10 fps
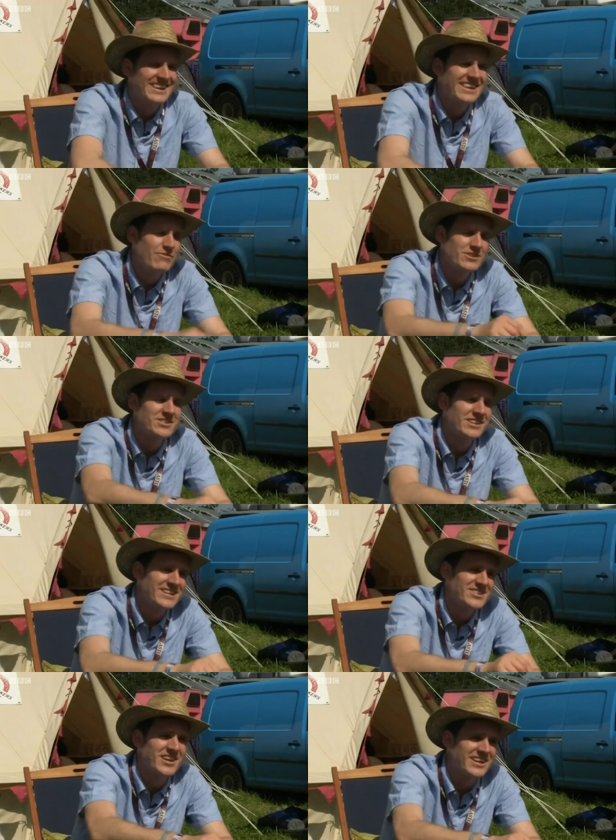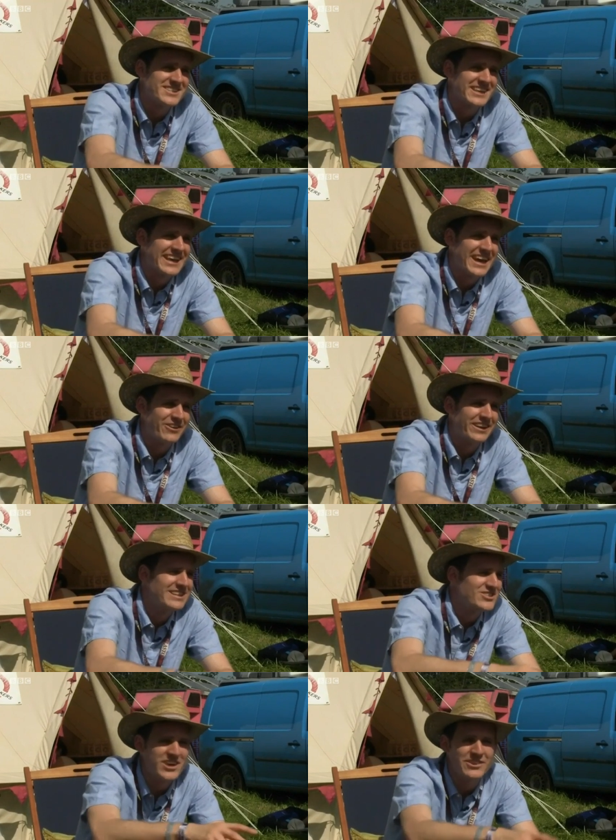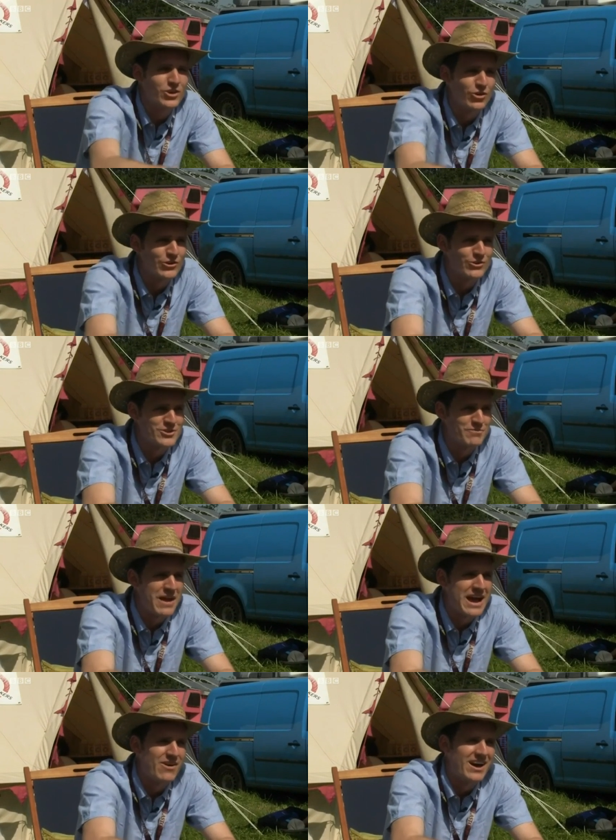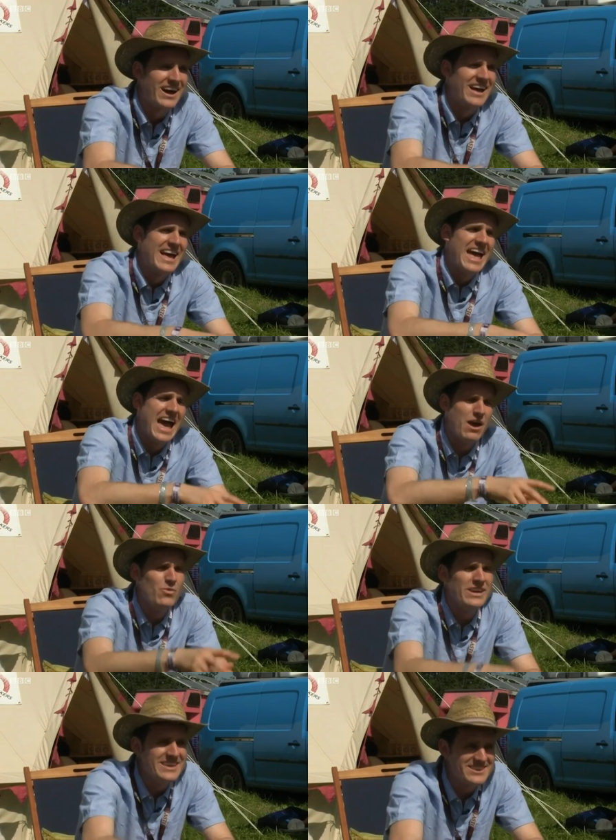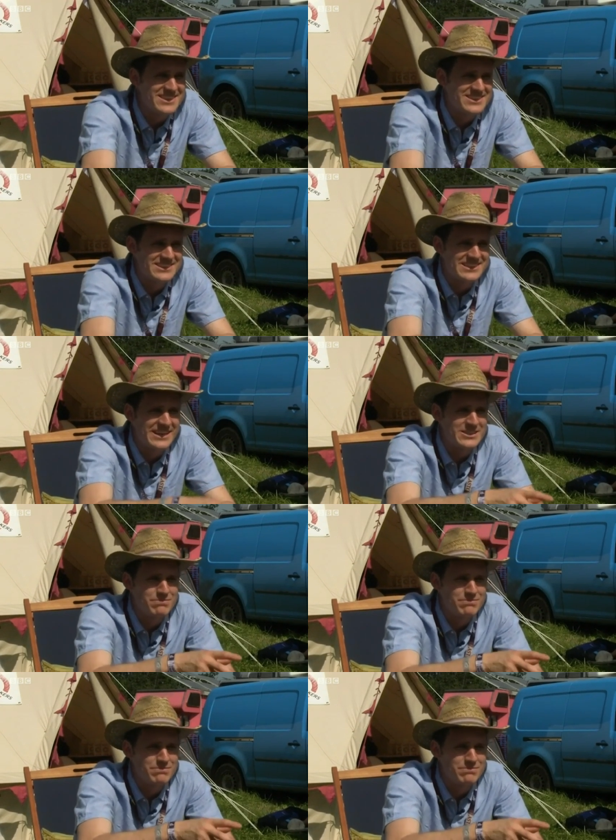Give us an insider's account inside the corridors of power. How easy is it to get